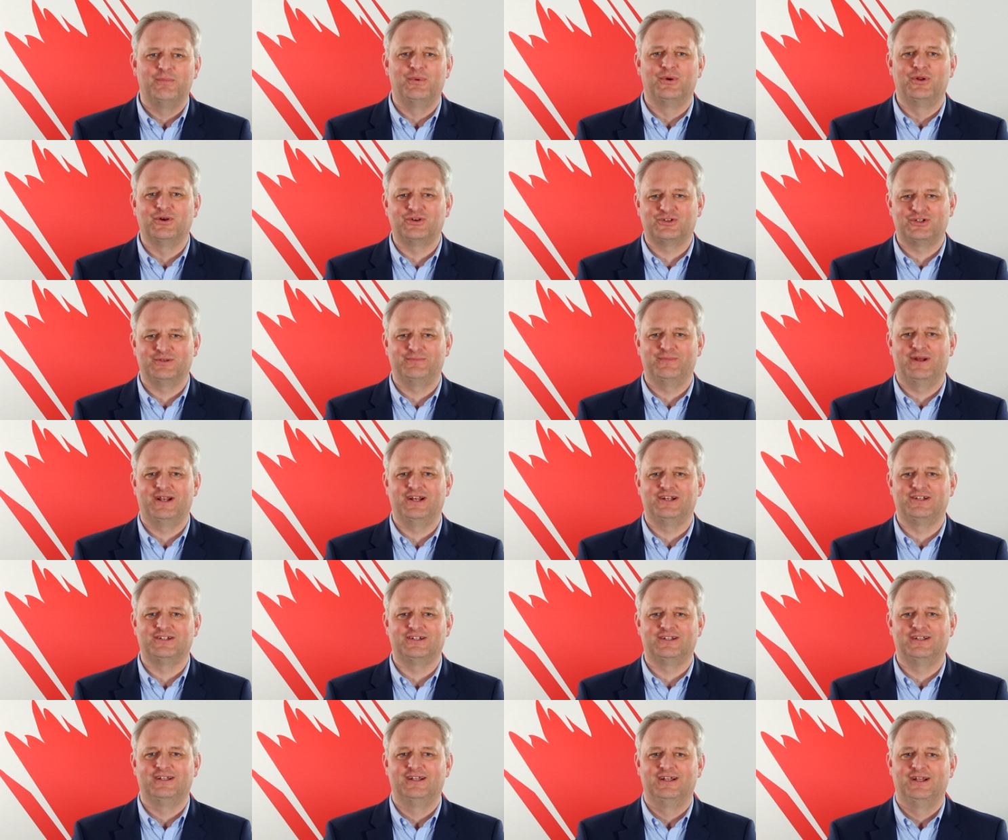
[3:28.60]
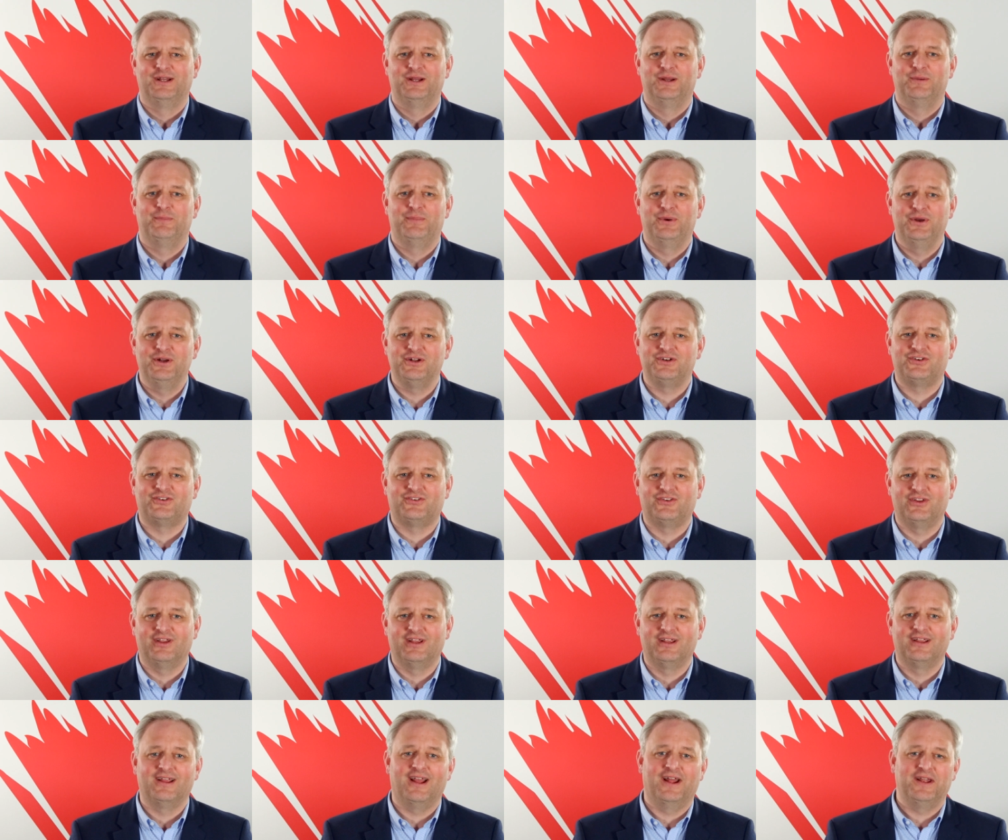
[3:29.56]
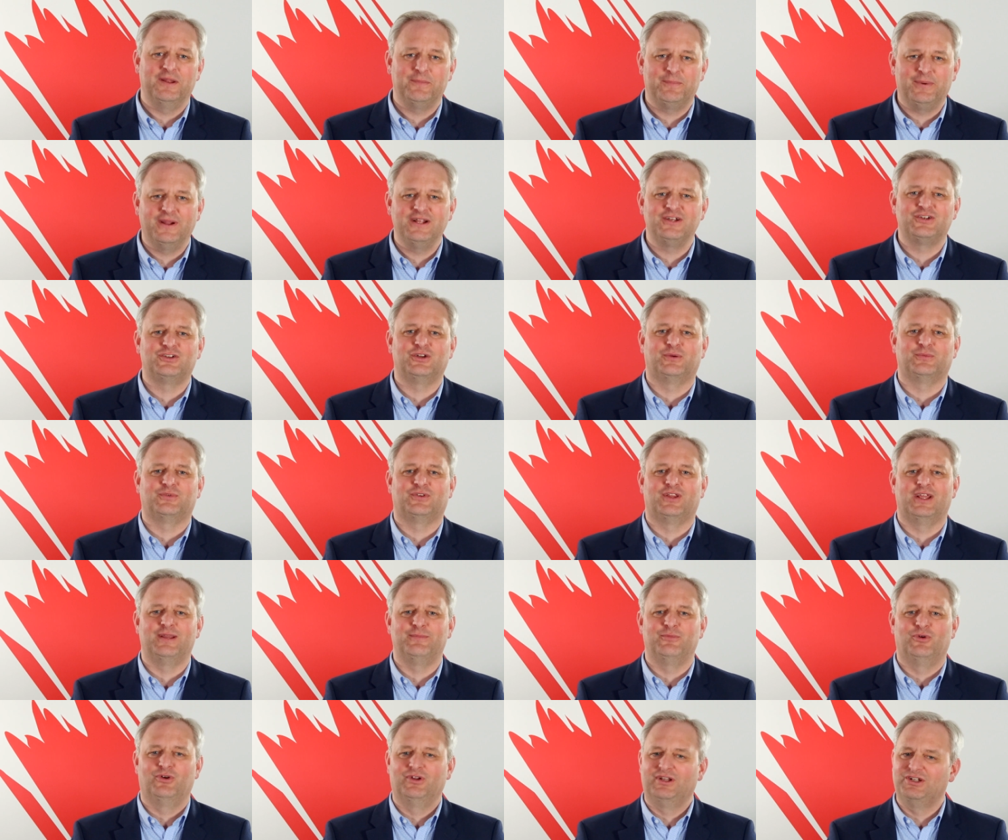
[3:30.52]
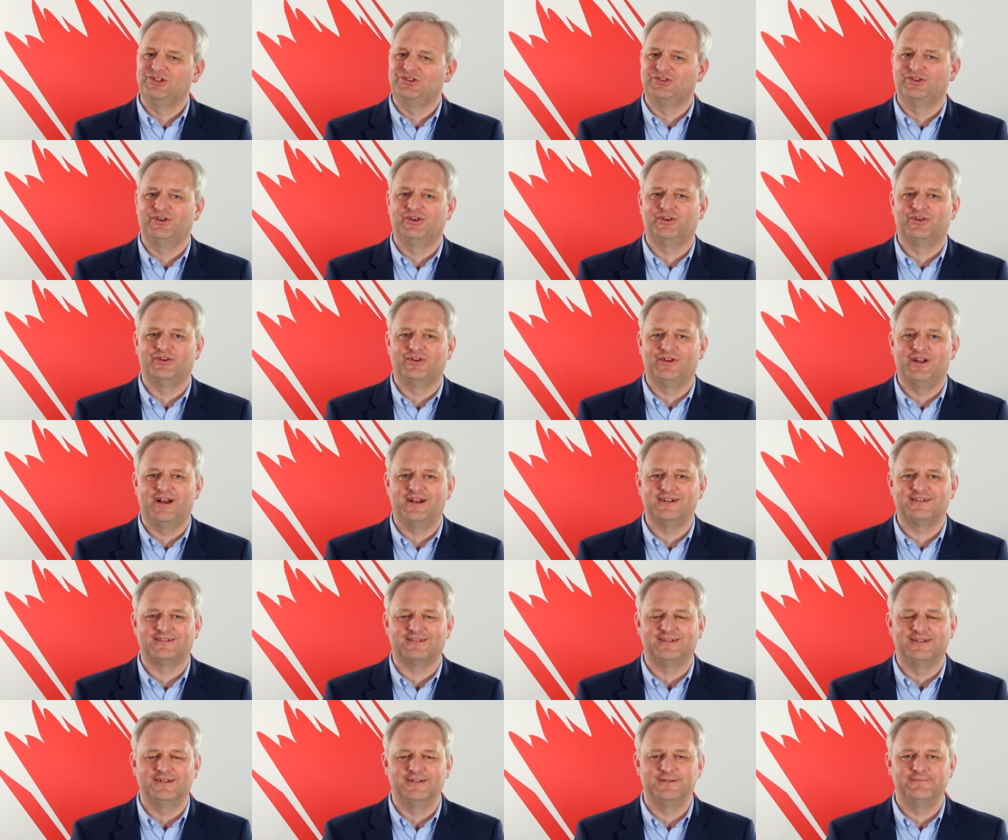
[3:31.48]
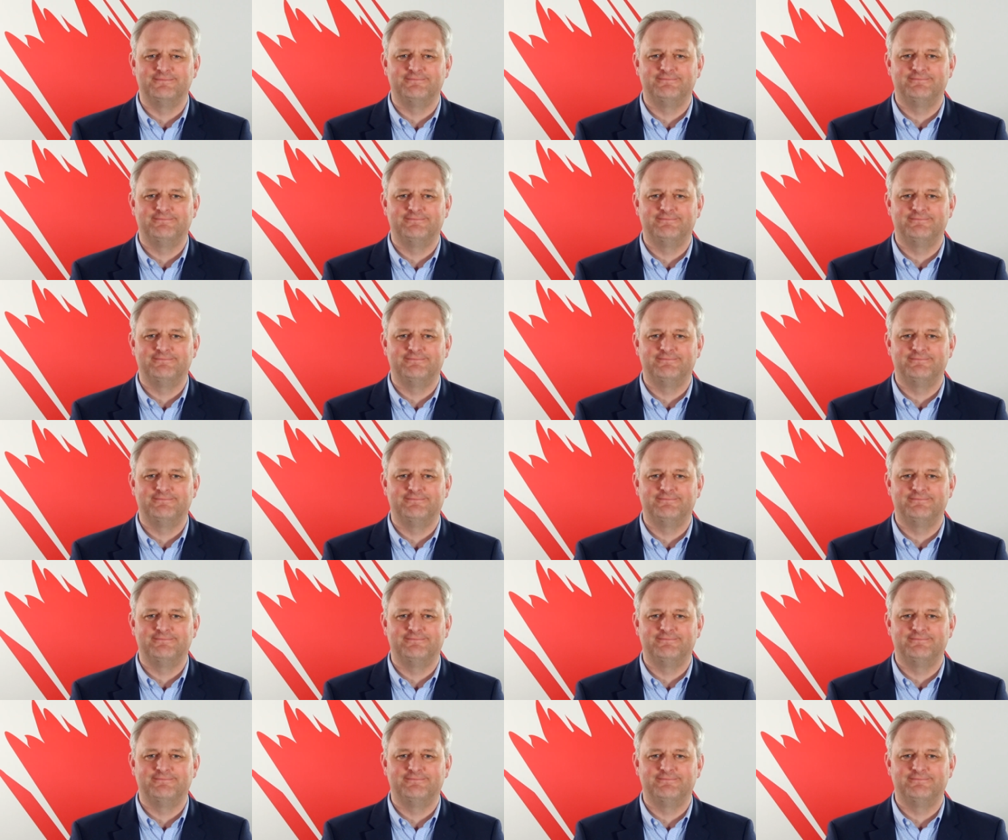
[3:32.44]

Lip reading: production manager, purchasing and the paint shop team all enjoy a good night's sleep.